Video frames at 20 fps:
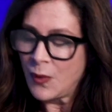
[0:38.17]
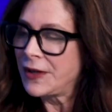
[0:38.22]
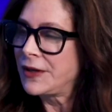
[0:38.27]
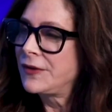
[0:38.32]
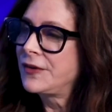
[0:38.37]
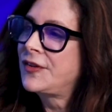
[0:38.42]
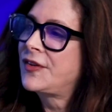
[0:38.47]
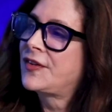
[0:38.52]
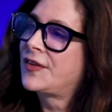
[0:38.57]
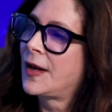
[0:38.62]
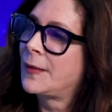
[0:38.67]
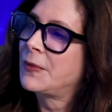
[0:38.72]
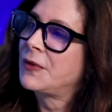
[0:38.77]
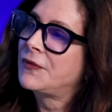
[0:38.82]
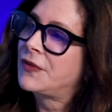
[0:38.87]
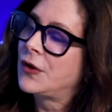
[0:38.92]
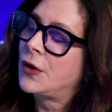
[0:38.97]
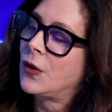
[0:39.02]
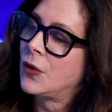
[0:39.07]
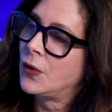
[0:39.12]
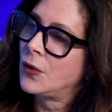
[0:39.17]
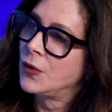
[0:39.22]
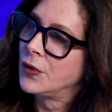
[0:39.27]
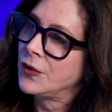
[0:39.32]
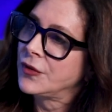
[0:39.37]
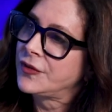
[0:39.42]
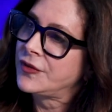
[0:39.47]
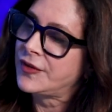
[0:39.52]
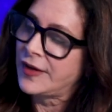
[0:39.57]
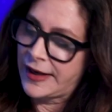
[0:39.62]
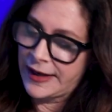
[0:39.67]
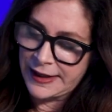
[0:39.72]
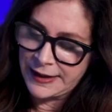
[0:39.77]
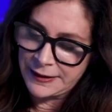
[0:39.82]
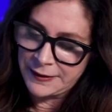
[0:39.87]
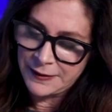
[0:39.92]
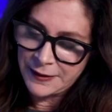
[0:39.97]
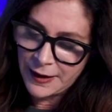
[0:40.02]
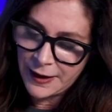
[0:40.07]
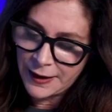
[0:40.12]
what are some of the goals
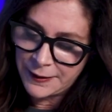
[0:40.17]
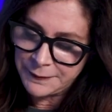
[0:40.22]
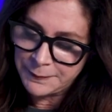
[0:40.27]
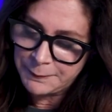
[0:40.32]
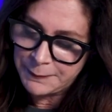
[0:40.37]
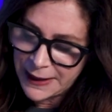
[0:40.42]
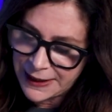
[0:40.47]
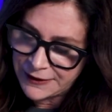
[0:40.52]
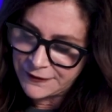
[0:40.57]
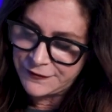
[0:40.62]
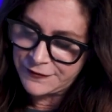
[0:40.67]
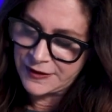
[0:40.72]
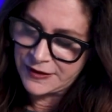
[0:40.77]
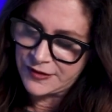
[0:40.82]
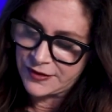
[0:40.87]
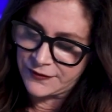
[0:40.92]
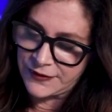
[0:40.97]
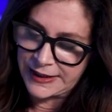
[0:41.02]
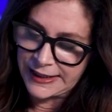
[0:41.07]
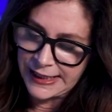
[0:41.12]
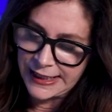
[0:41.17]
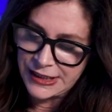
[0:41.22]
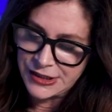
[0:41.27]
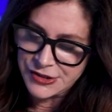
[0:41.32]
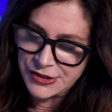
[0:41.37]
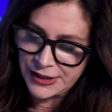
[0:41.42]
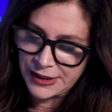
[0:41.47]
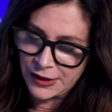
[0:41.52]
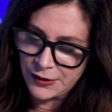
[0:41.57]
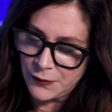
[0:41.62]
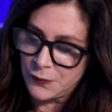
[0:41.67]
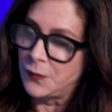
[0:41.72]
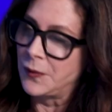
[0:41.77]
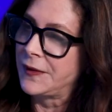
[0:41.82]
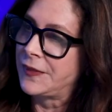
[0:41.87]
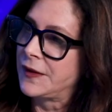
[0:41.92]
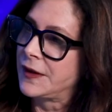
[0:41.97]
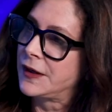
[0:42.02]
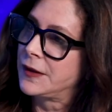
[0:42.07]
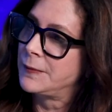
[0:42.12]
and, and benefits of engaging
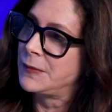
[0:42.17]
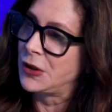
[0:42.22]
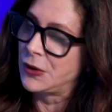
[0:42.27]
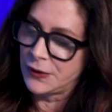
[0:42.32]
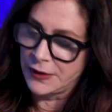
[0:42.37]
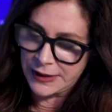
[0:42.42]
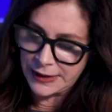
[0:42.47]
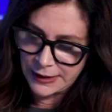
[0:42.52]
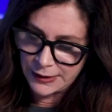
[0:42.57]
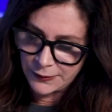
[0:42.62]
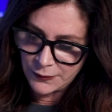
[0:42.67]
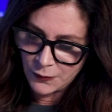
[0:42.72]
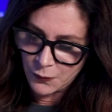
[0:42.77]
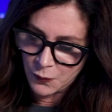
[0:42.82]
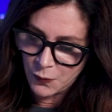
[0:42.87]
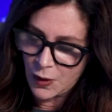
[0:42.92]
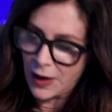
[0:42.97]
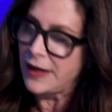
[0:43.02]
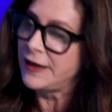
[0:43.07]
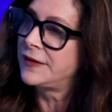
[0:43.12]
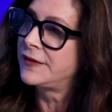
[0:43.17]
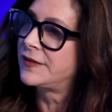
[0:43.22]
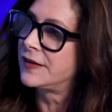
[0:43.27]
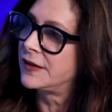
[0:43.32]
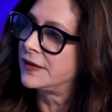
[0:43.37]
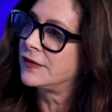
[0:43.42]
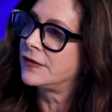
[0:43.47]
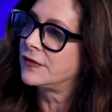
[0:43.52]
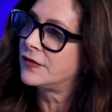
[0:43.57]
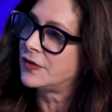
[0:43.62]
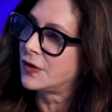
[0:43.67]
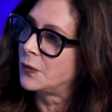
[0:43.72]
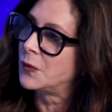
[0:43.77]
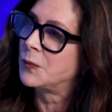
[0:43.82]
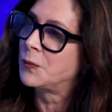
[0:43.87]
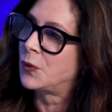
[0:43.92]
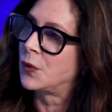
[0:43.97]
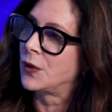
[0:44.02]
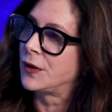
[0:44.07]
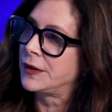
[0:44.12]
with the community, and why is it so
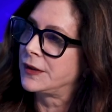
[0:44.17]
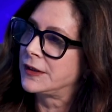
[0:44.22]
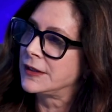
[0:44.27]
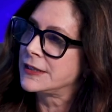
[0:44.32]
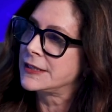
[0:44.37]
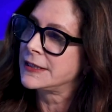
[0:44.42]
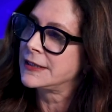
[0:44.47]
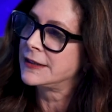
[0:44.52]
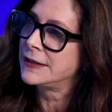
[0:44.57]
important?